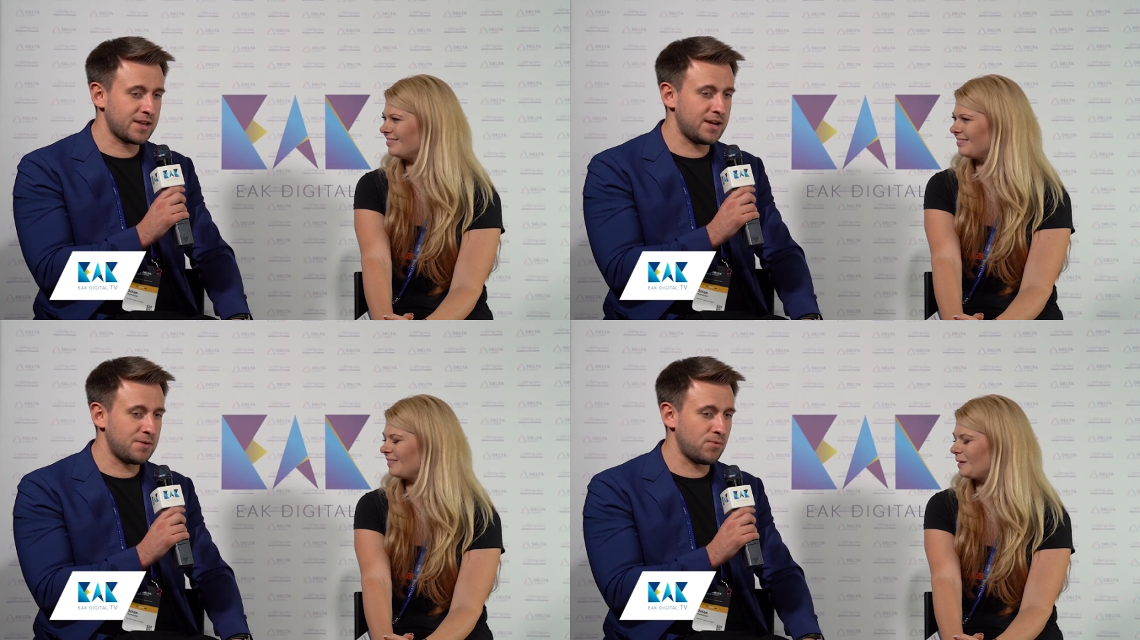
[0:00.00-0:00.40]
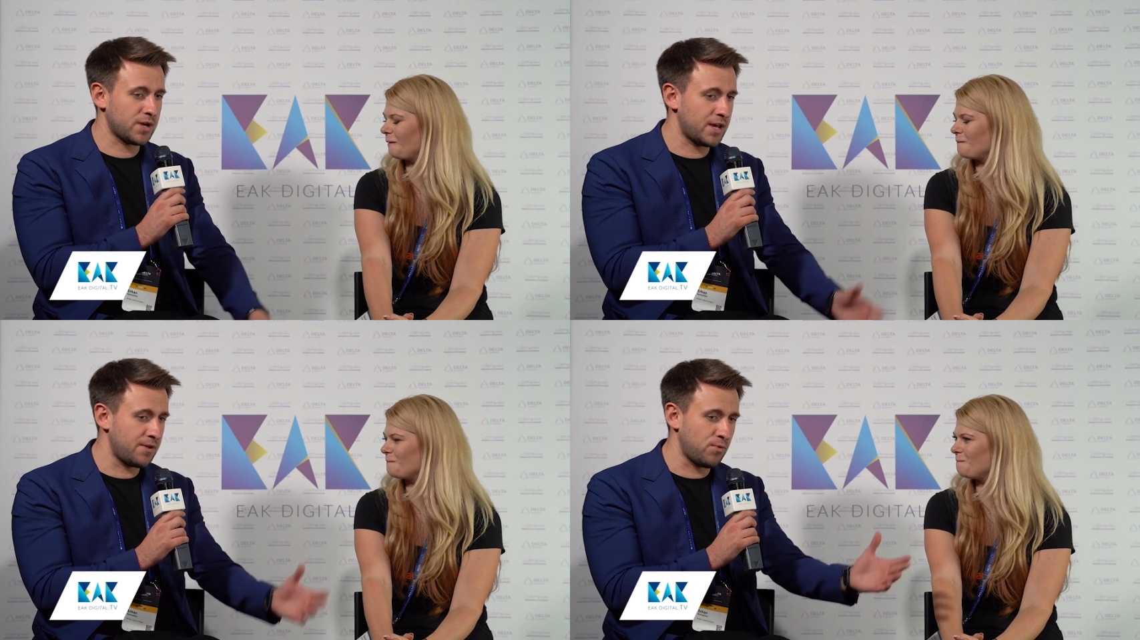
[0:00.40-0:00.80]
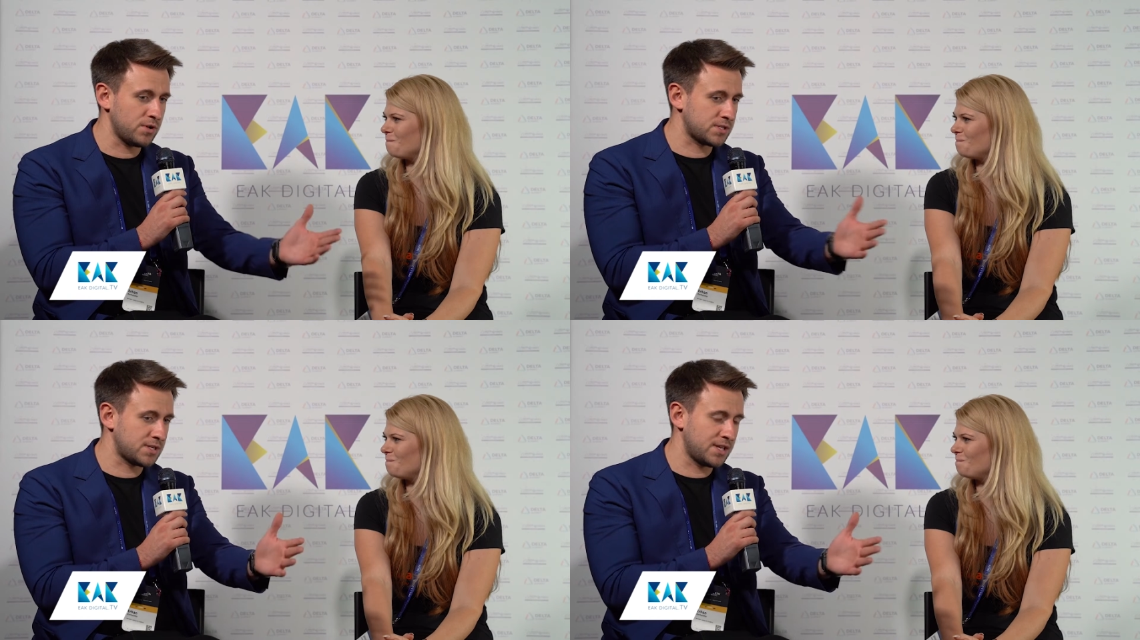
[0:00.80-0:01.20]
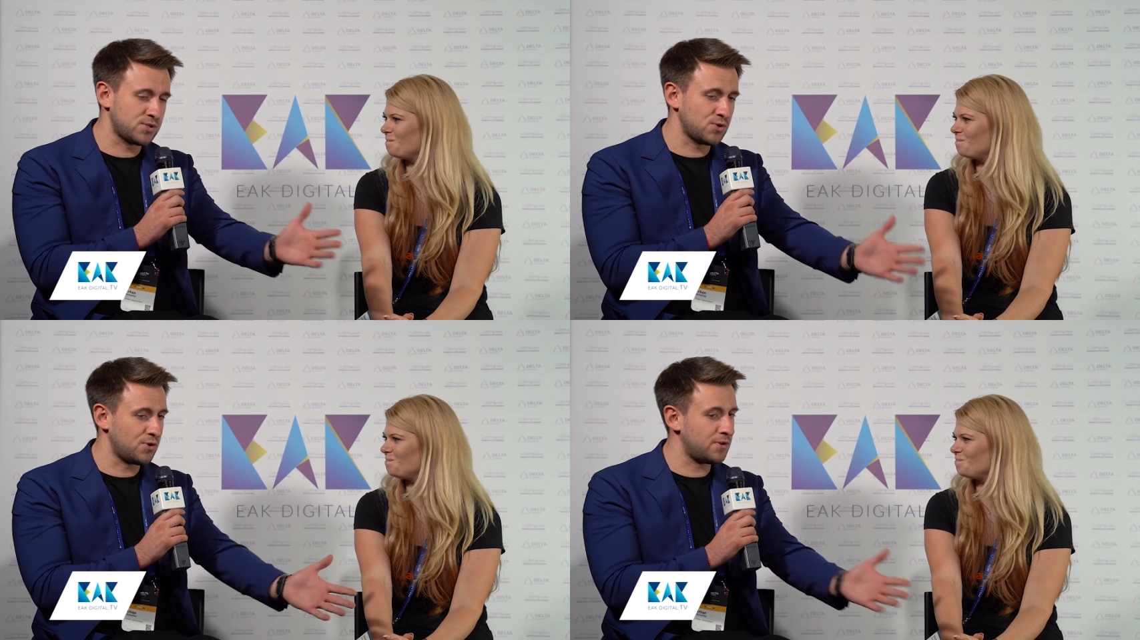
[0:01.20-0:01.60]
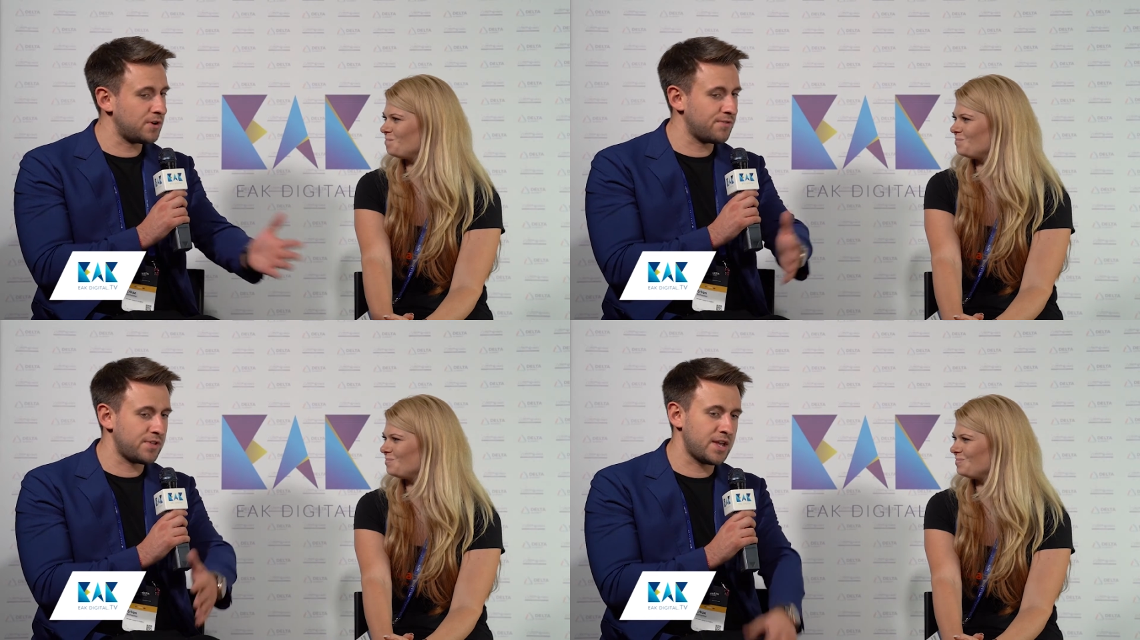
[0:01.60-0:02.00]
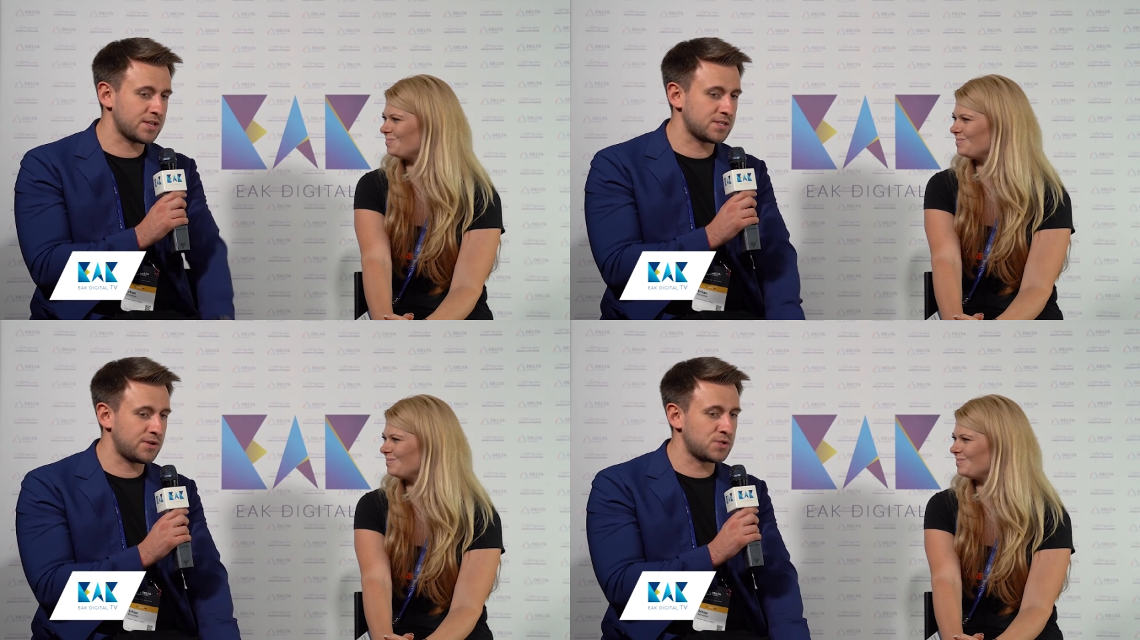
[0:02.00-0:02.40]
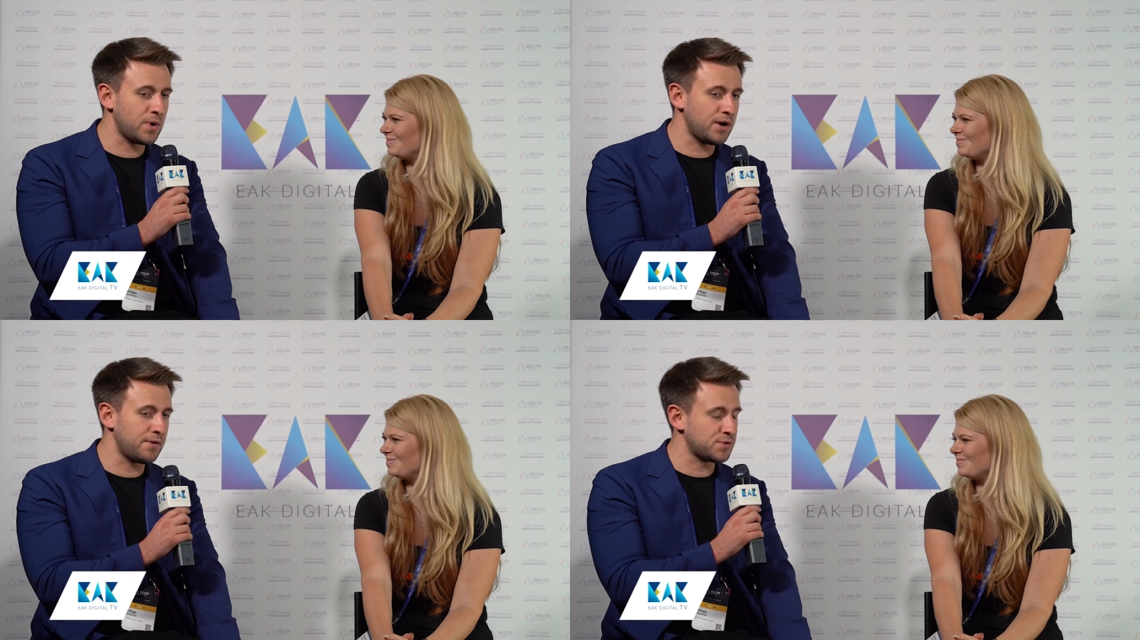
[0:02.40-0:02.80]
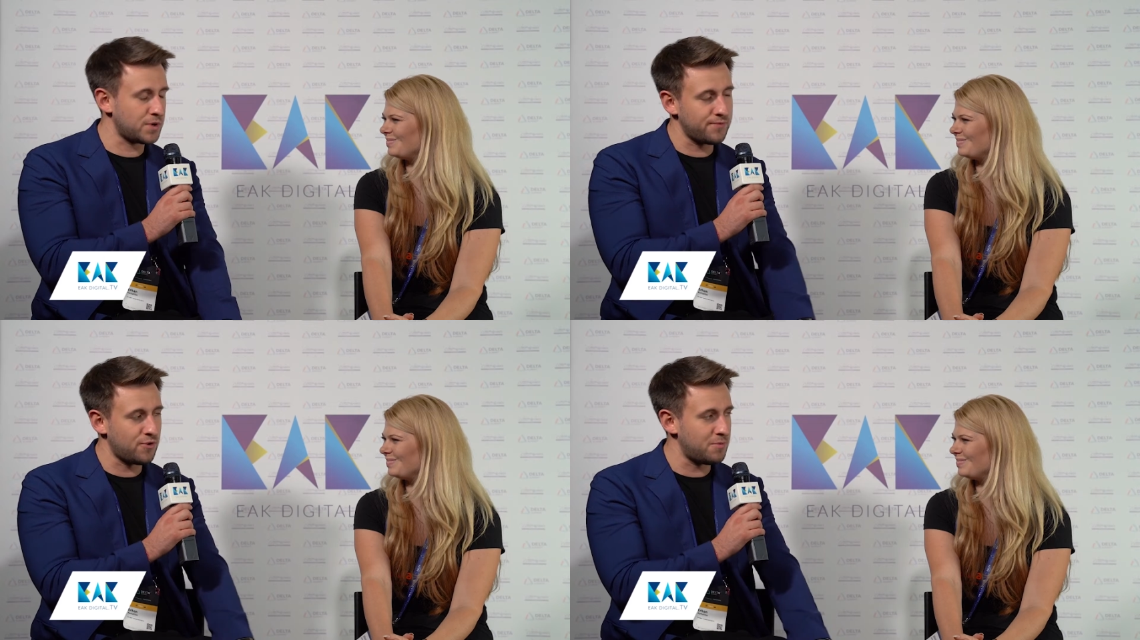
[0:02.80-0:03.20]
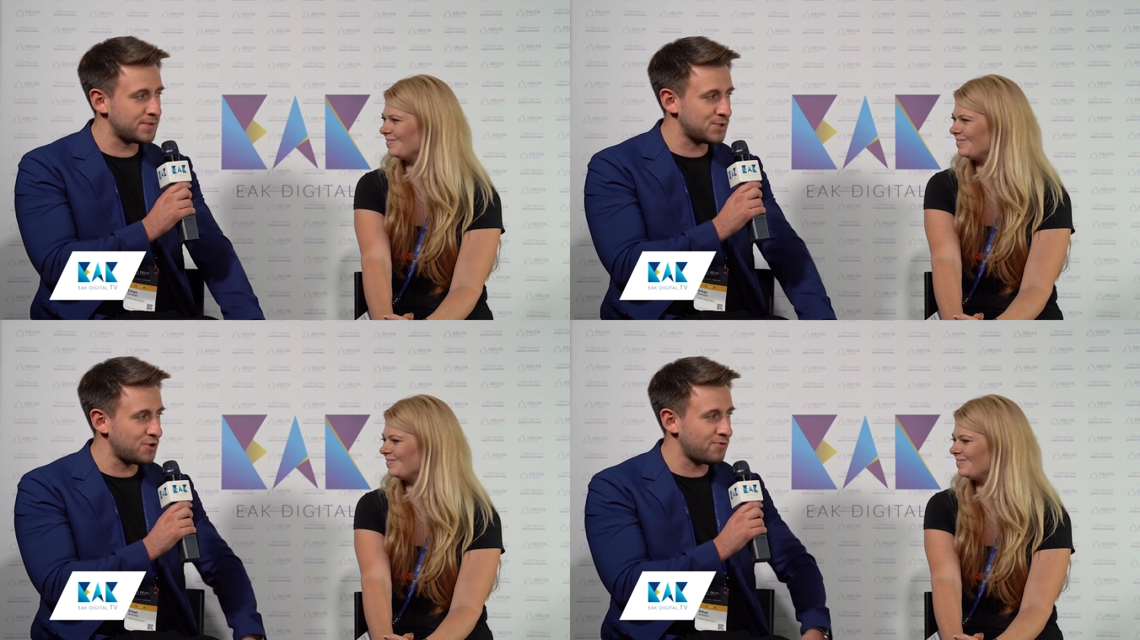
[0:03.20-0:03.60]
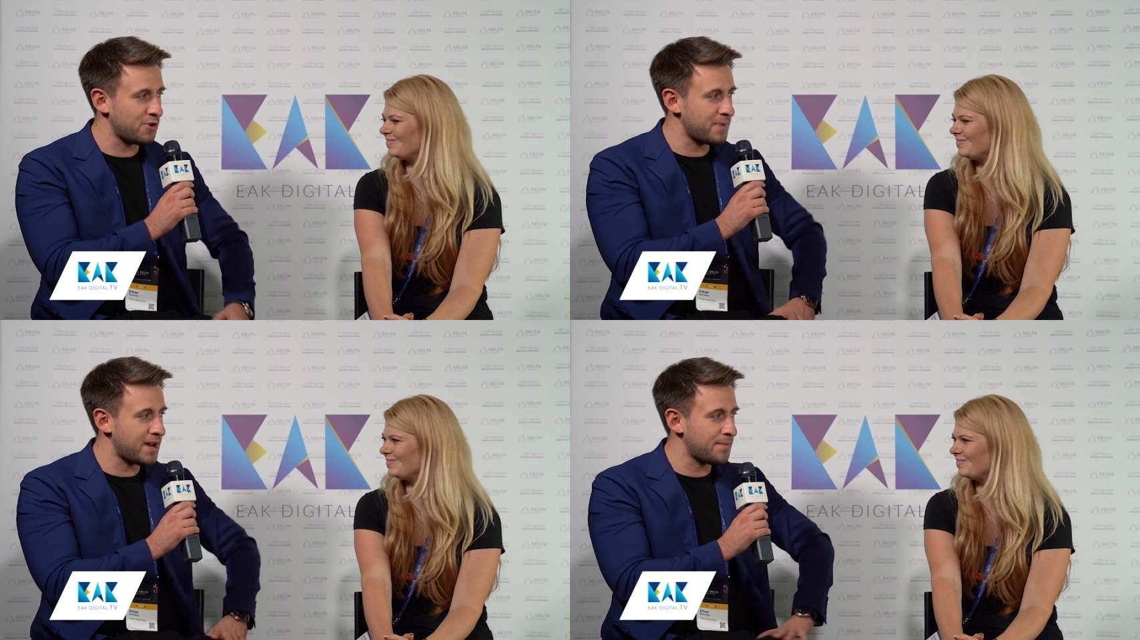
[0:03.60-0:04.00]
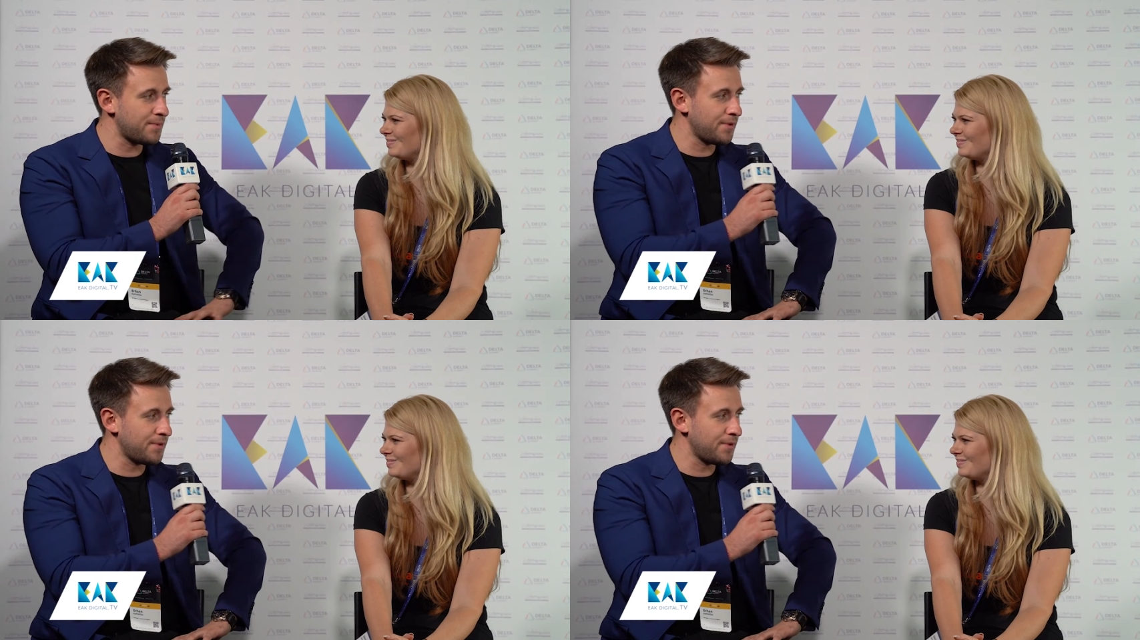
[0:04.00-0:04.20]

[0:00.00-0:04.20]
Speaker 1: uh, what kind of, what's in store over the next, you know, twelve, twenty-four months on your roadmap?